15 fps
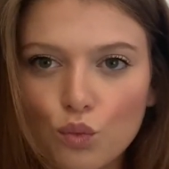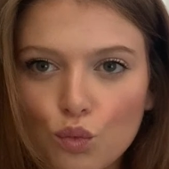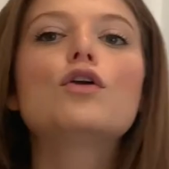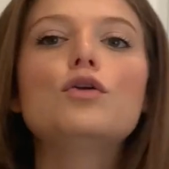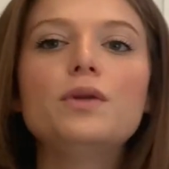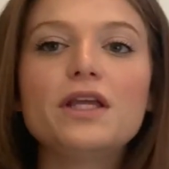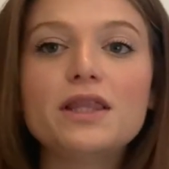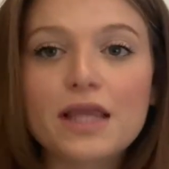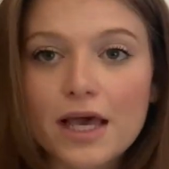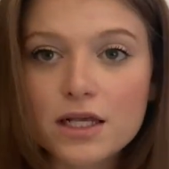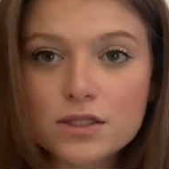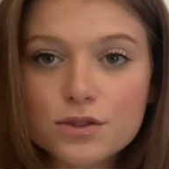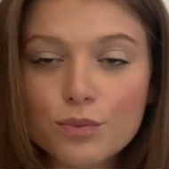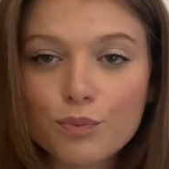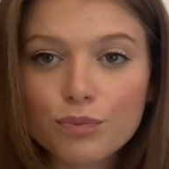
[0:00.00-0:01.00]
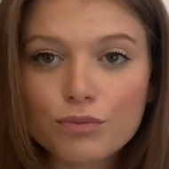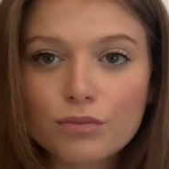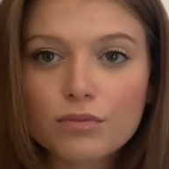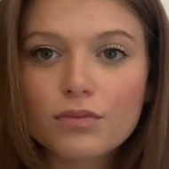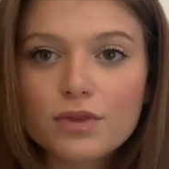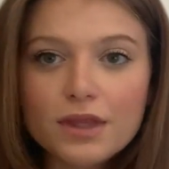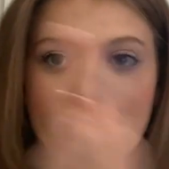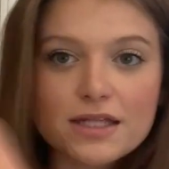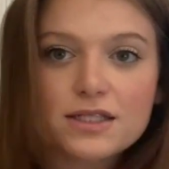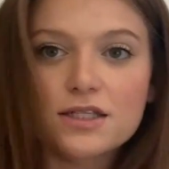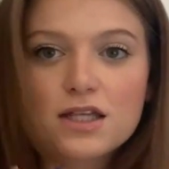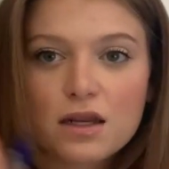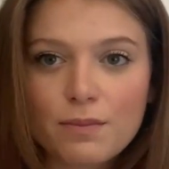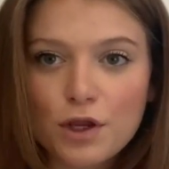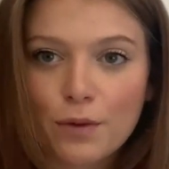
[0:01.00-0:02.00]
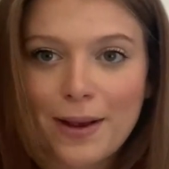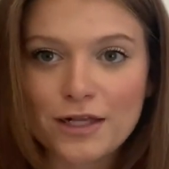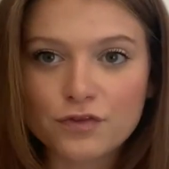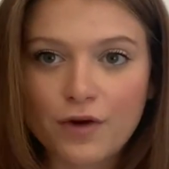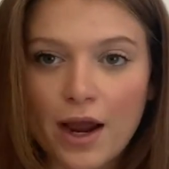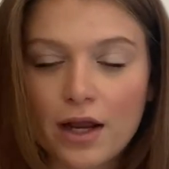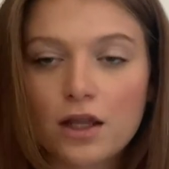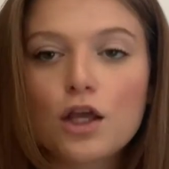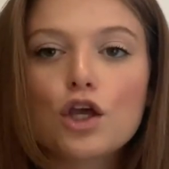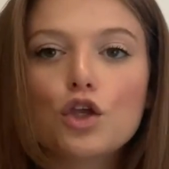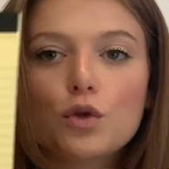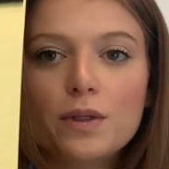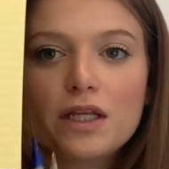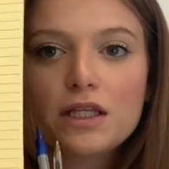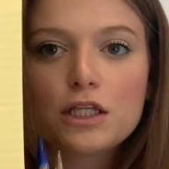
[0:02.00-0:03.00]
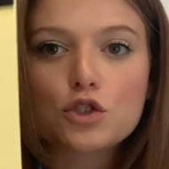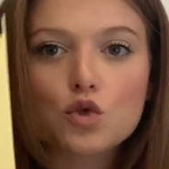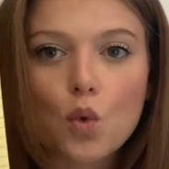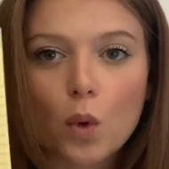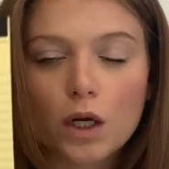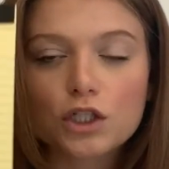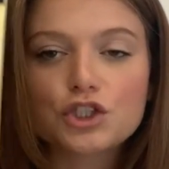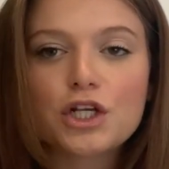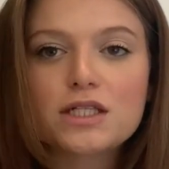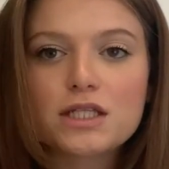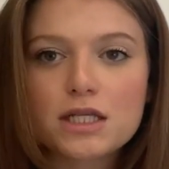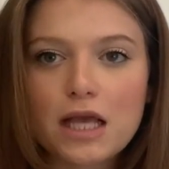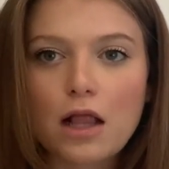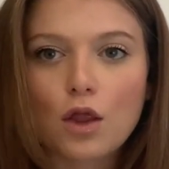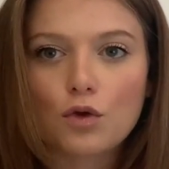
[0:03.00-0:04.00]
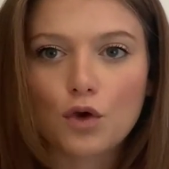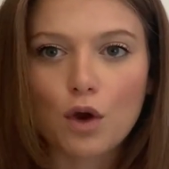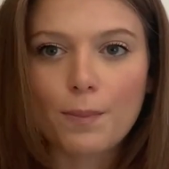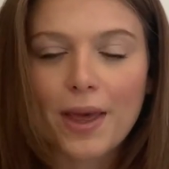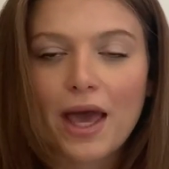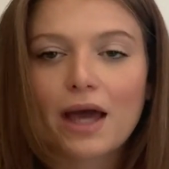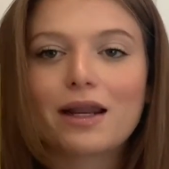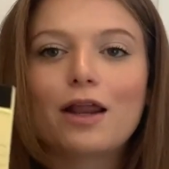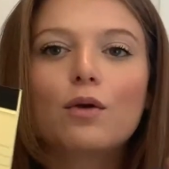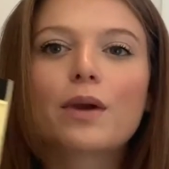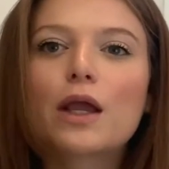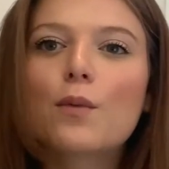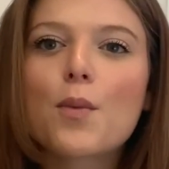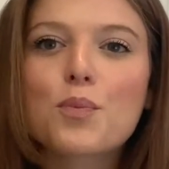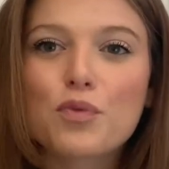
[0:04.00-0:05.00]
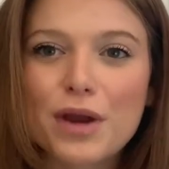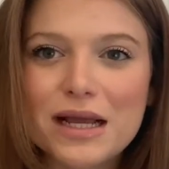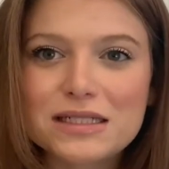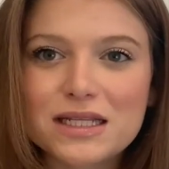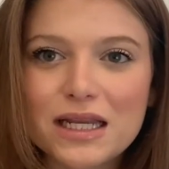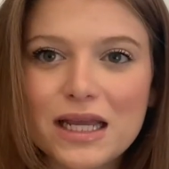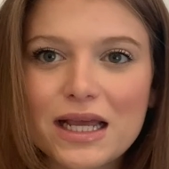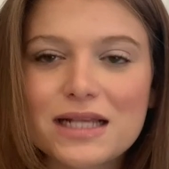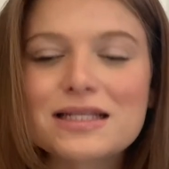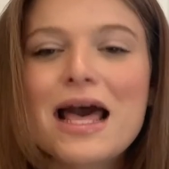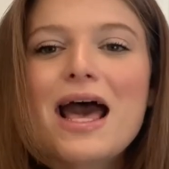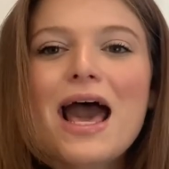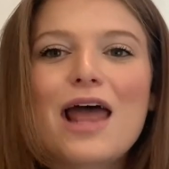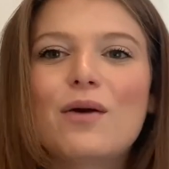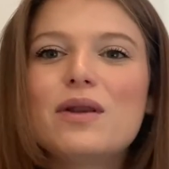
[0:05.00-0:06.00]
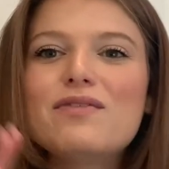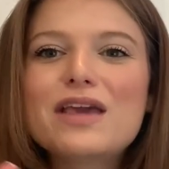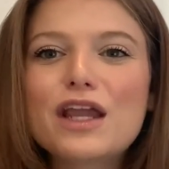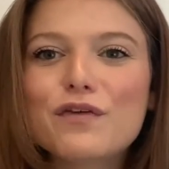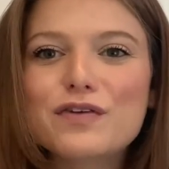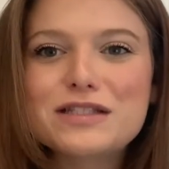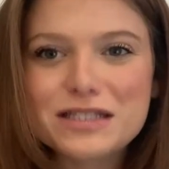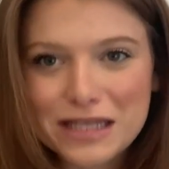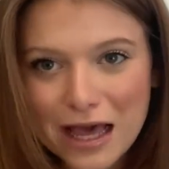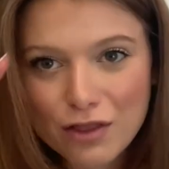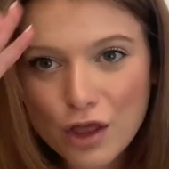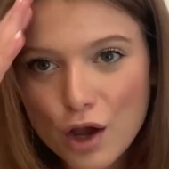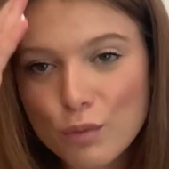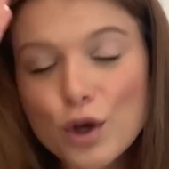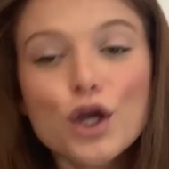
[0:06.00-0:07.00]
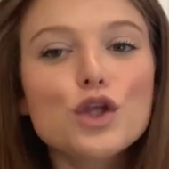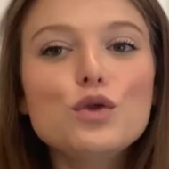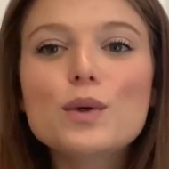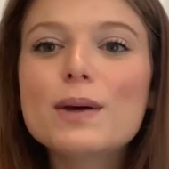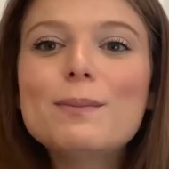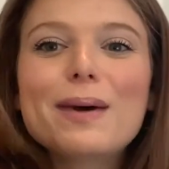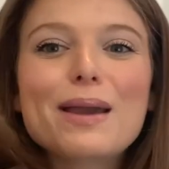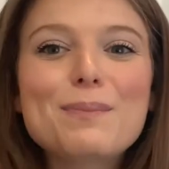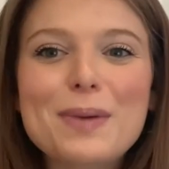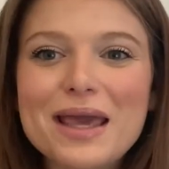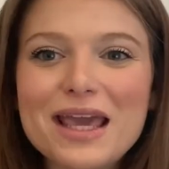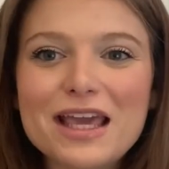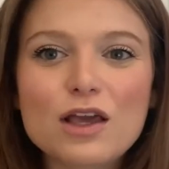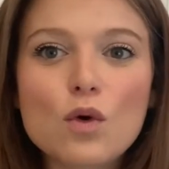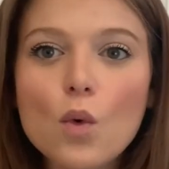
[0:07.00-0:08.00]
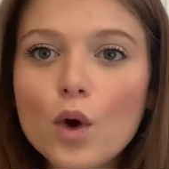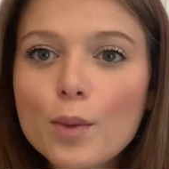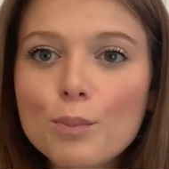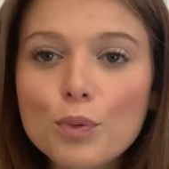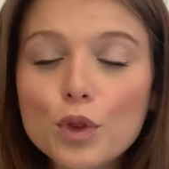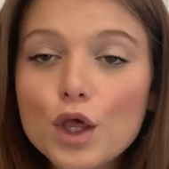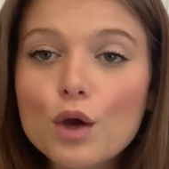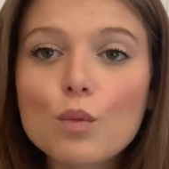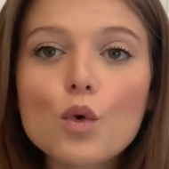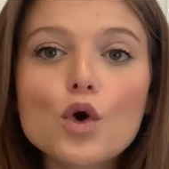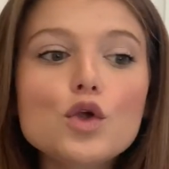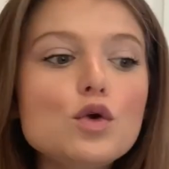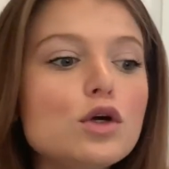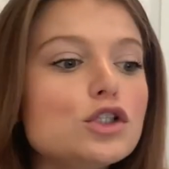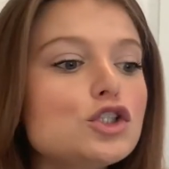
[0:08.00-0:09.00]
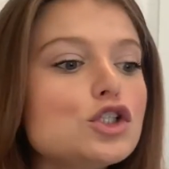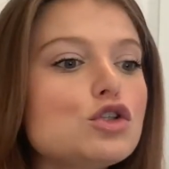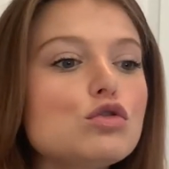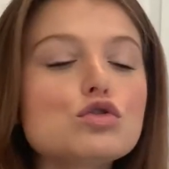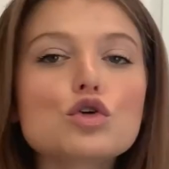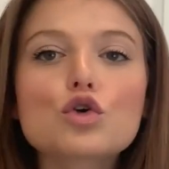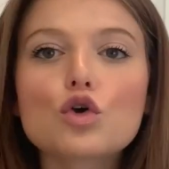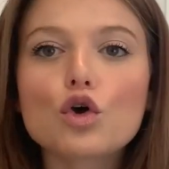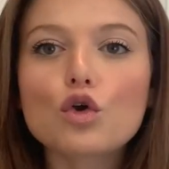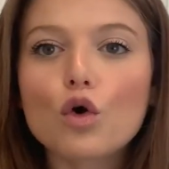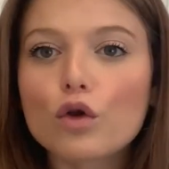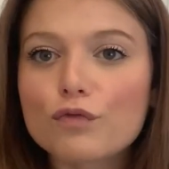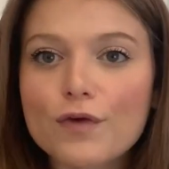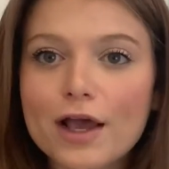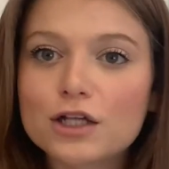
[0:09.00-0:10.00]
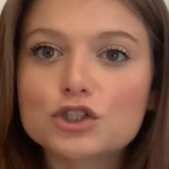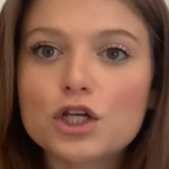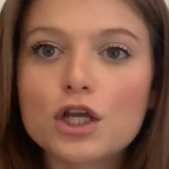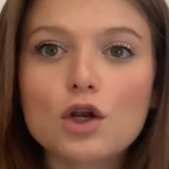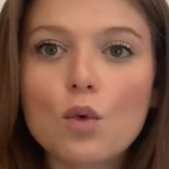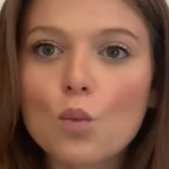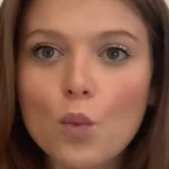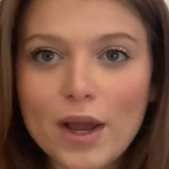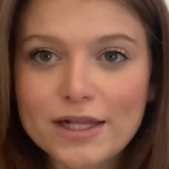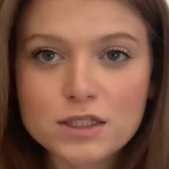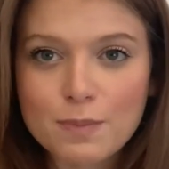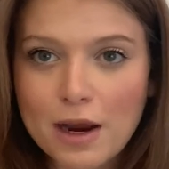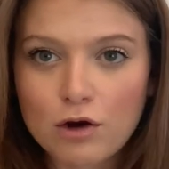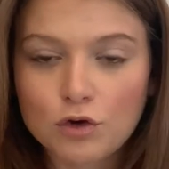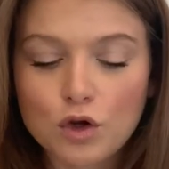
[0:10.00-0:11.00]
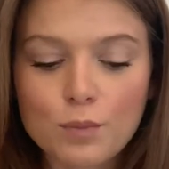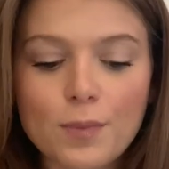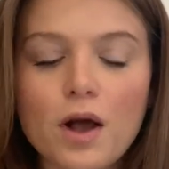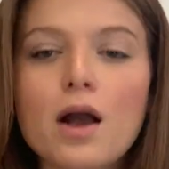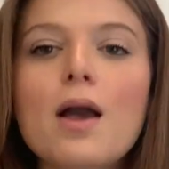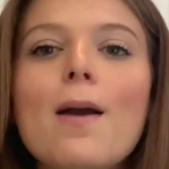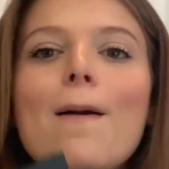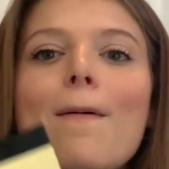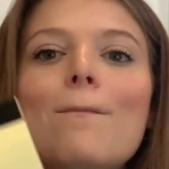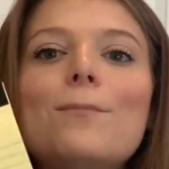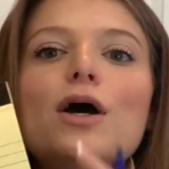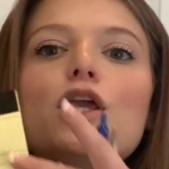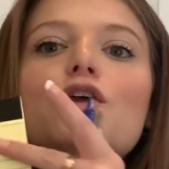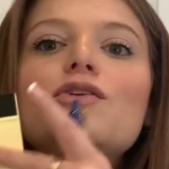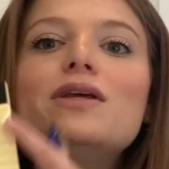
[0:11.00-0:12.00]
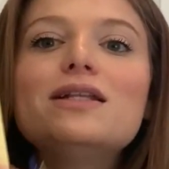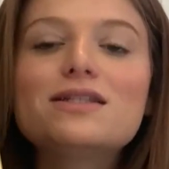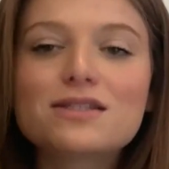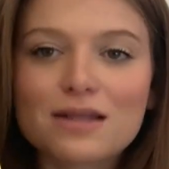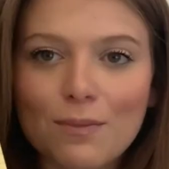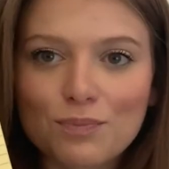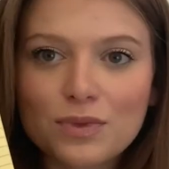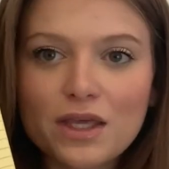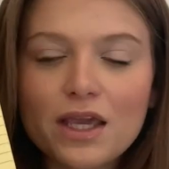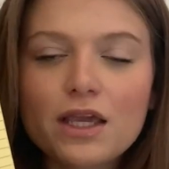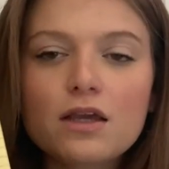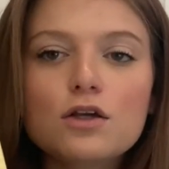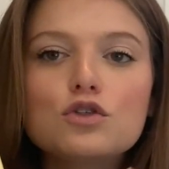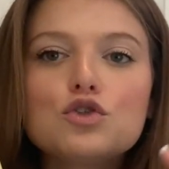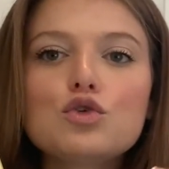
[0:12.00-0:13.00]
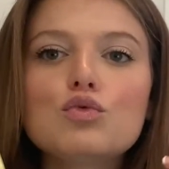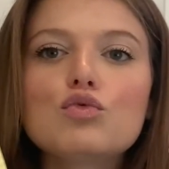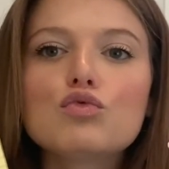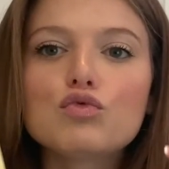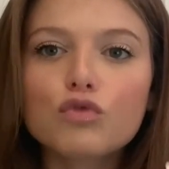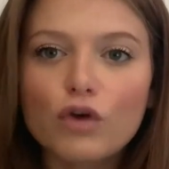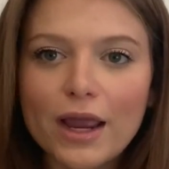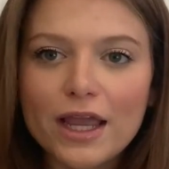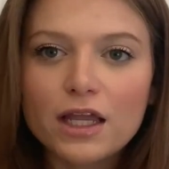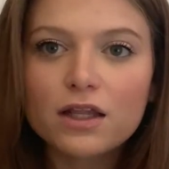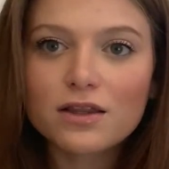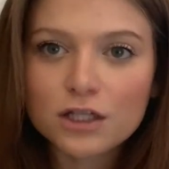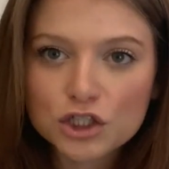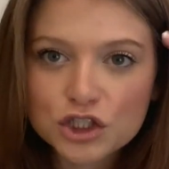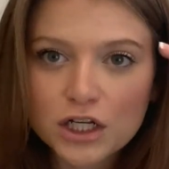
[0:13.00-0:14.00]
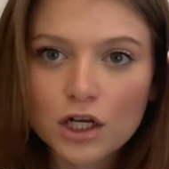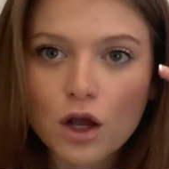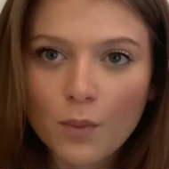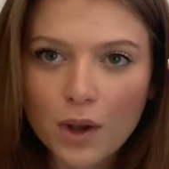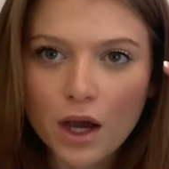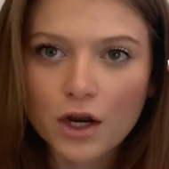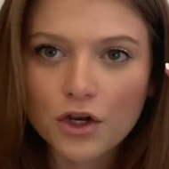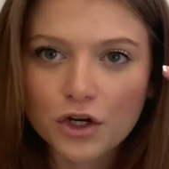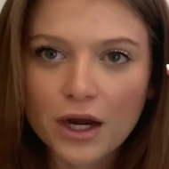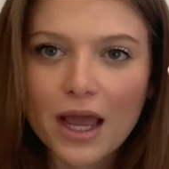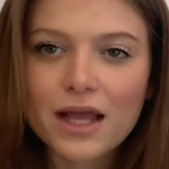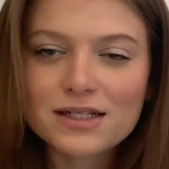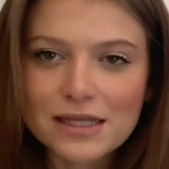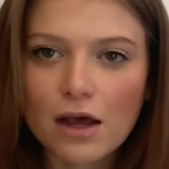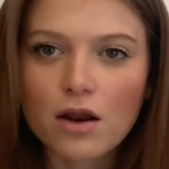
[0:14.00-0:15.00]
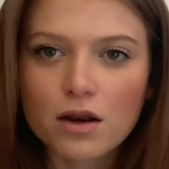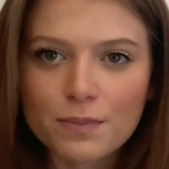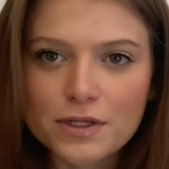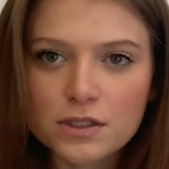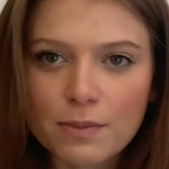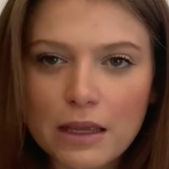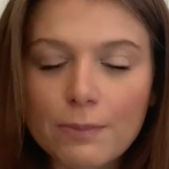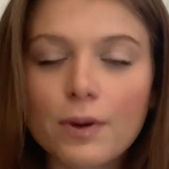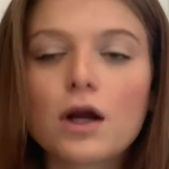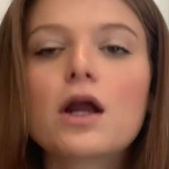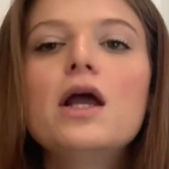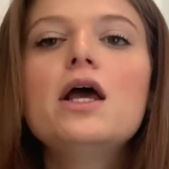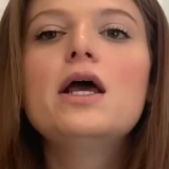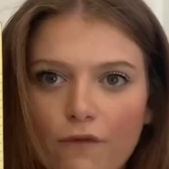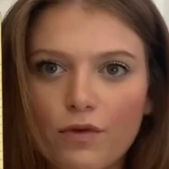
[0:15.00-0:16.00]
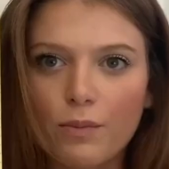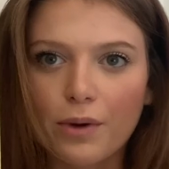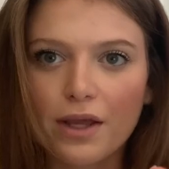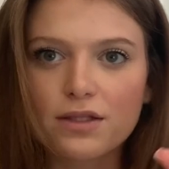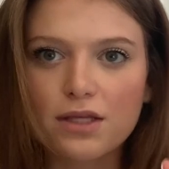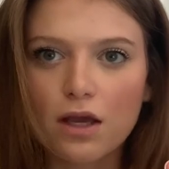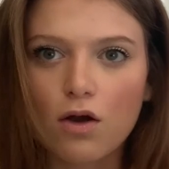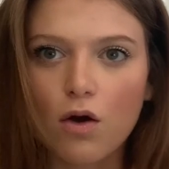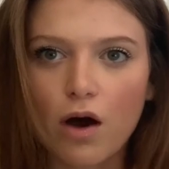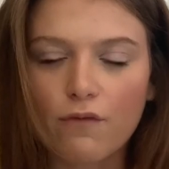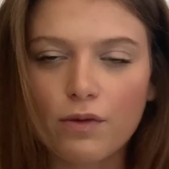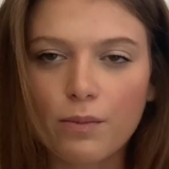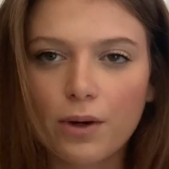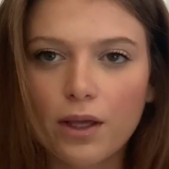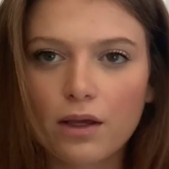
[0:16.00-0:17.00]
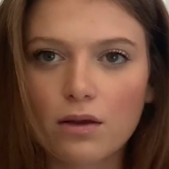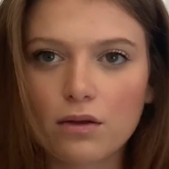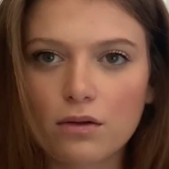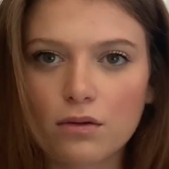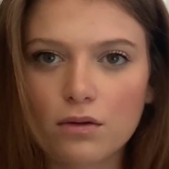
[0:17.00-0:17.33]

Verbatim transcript: You need this. This is going to be your best friend. You need this gorgeous yellow notepad. I don't care what brand it is. I don't even care if it's yellow. You can buy pink or blue, or you could just use a good old-fashioned white spiral notebook. But you need something to write the shit going on in your head down on a piece of paper. Coffee break. Take a coffee break.